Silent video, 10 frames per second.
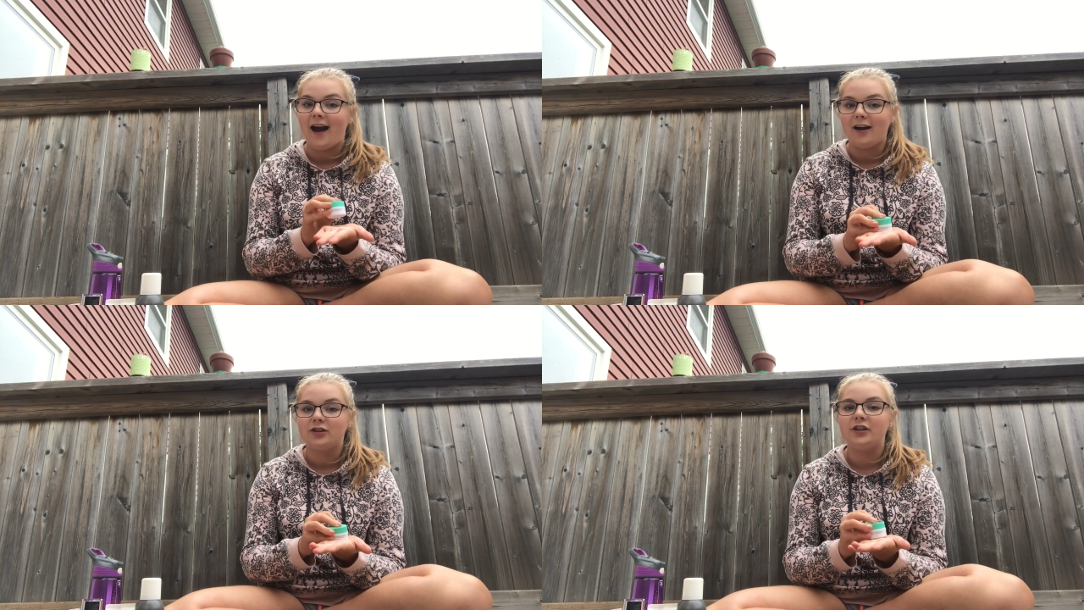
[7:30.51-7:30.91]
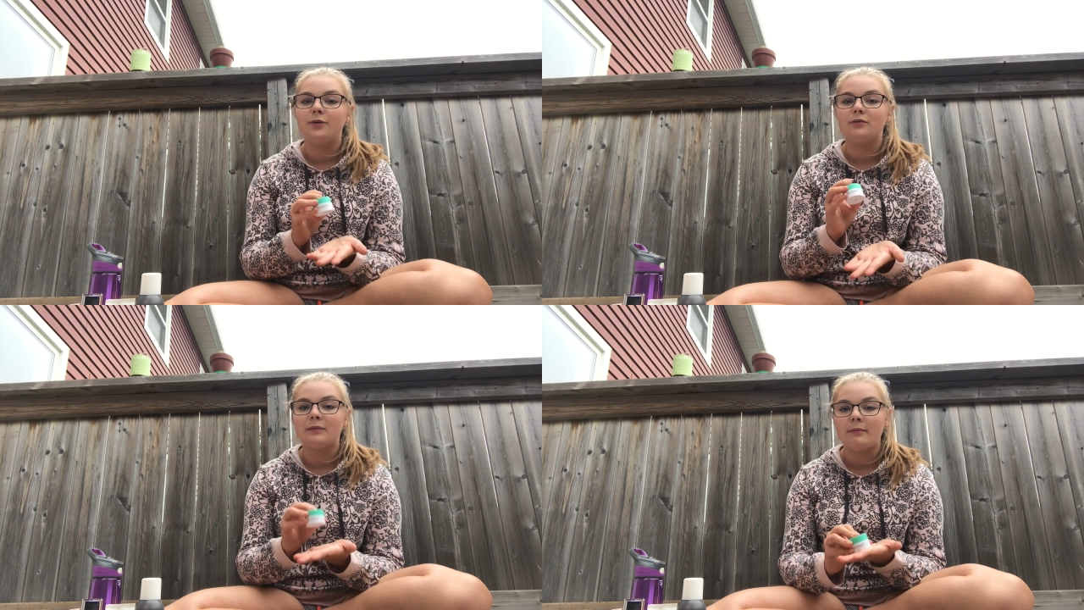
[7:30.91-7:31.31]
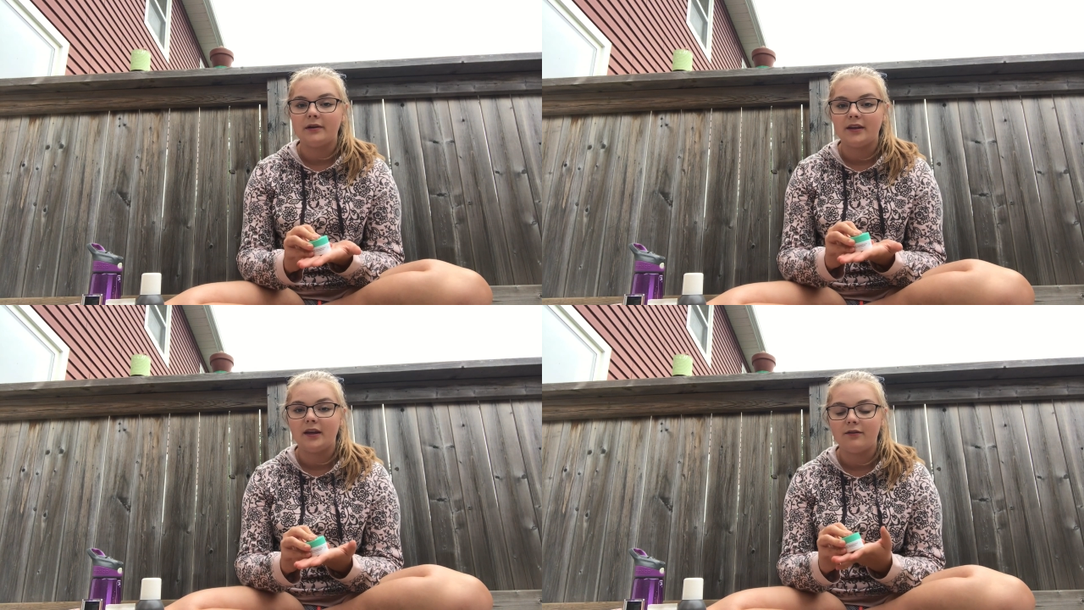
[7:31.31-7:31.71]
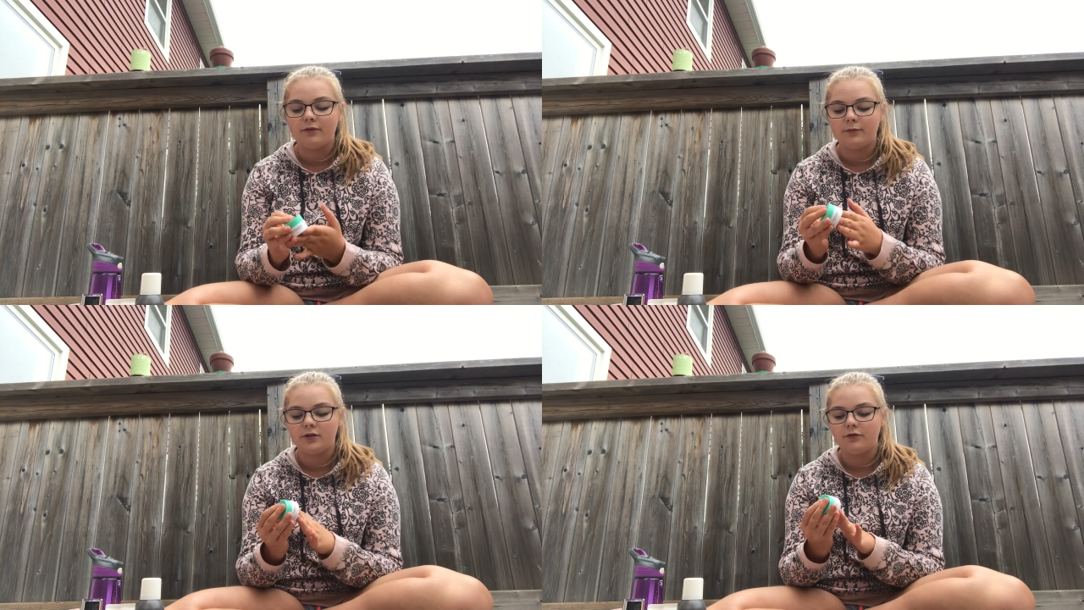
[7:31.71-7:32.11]
Actually, it was my birthday gift
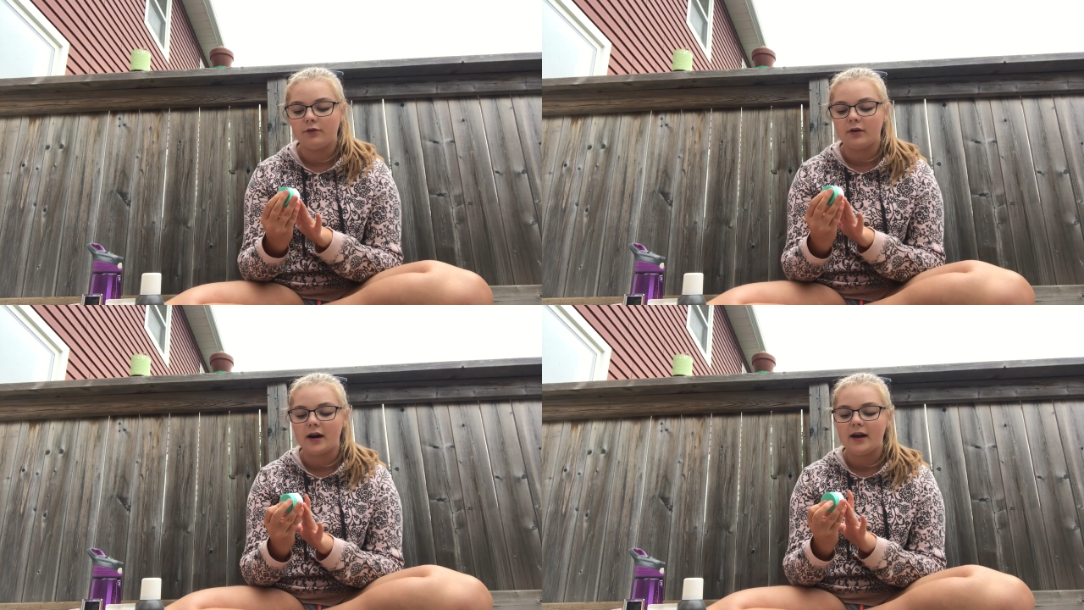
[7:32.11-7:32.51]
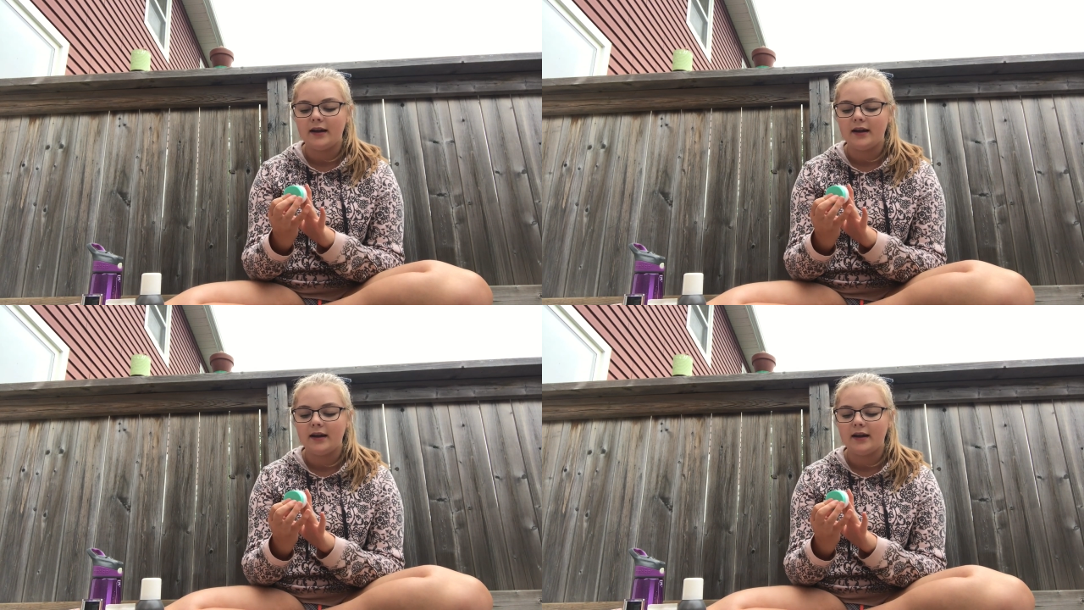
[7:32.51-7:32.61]
from Sephora.